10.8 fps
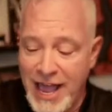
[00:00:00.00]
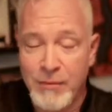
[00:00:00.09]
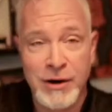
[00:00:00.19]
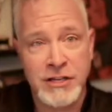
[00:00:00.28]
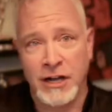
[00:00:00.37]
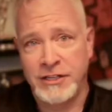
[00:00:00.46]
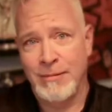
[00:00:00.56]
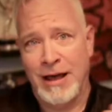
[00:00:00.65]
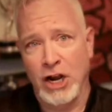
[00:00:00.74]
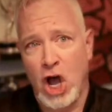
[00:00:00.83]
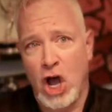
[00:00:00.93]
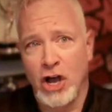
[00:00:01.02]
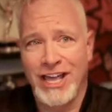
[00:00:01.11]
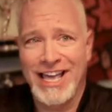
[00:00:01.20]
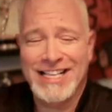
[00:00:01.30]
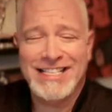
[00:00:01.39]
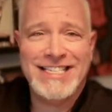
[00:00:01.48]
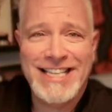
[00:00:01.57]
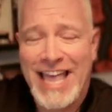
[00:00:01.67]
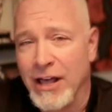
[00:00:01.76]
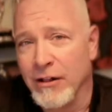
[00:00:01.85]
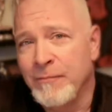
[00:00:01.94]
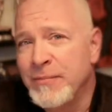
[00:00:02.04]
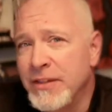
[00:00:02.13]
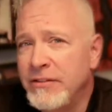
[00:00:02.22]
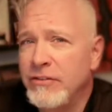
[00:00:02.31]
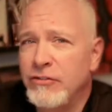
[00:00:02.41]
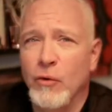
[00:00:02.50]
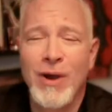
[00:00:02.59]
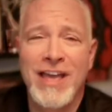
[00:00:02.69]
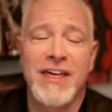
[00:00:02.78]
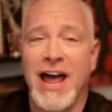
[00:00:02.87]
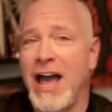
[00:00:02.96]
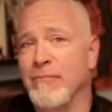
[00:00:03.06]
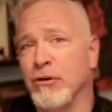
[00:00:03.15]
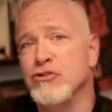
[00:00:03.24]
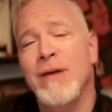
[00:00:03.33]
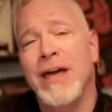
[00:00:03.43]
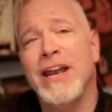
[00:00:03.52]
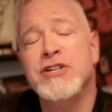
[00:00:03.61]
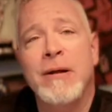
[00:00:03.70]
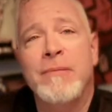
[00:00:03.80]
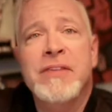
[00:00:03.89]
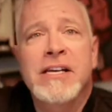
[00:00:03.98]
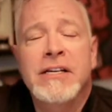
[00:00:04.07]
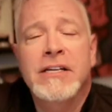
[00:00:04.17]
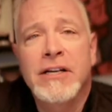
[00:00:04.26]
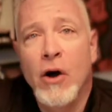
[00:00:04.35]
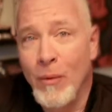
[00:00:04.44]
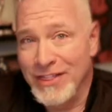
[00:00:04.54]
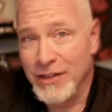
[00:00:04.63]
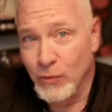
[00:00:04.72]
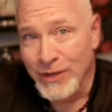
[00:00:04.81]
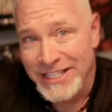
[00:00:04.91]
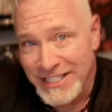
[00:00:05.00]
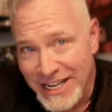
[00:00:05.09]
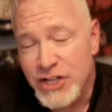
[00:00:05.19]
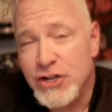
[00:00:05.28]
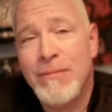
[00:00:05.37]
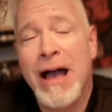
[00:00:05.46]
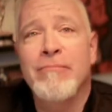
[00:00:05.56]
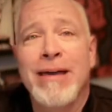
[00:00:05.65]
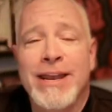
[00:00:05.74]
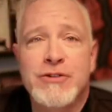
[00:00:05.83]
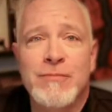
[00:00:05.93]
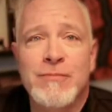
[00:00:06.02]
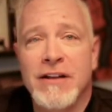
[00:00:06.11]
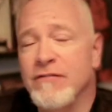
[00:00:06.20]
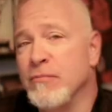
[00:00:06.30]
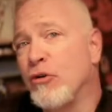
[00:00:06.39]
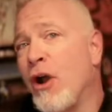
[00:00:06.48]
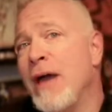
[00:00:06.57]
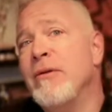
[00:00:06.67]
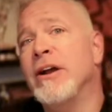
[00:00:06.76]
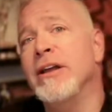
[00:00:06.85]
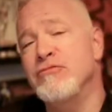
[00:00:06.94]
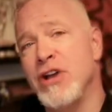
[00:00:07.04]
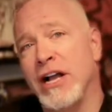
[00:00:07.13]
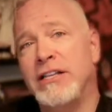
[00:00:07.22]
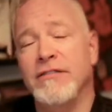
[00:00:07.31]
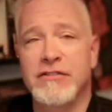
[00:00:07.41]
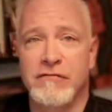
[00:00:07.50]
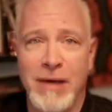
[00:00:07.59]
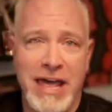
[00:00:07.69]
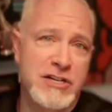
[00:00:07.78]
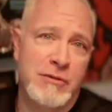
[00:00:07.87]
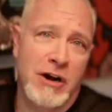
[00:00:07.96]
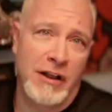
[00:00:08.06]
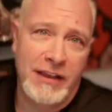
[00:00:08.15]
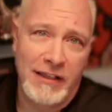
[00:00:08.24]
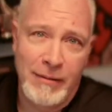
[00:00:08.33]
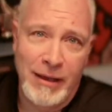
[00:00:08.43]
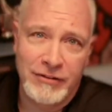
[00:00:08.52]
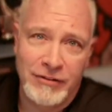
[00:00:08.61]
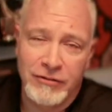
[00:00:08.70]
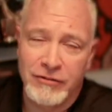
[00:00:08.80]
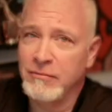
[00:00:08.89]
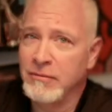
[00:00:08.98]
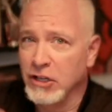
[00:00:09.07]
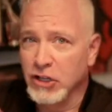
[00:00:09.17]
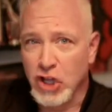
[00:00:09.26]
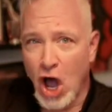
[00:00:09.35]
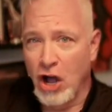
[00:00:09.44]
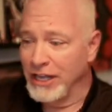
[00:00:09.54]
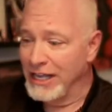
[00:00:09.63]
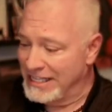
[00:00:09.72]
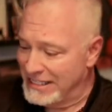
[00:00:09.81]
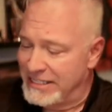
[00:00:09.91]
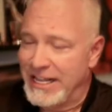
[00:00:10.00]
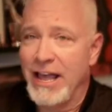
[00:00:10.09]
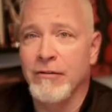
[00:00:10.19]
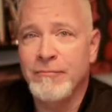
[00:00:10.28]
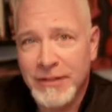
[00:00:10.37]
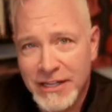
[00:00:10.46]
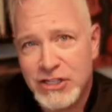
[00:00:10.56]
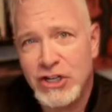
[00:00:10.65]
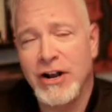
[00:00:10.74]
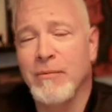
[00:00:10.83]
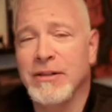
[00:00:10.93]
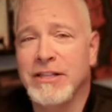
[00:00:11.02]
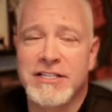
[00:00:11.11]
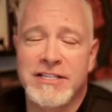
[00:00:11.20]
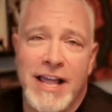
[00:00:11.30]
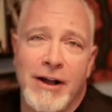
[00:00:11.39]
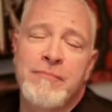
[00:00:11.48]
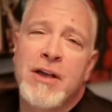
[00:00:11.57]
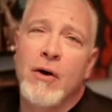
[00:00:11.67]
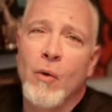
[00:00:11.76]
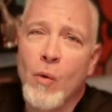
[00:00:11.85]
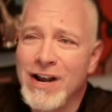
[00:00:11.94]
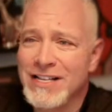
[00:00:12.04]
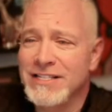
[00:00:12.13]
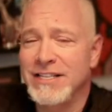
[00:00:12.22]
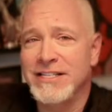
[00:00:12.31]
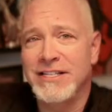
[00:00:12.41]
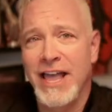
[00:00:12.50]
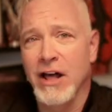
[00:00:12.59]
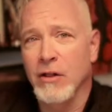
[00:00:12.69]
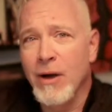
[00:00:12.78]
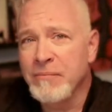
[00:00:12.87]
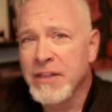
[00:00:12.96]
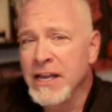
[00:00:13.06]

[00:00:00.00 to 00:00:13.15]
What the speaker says: I want to talk to you about Log and Snail. This is a way that I approach management, a way that we teach about management of the primary objectives of management on a daily basis. Log and Snail. Let's start out with the snail. What is the snail? Well,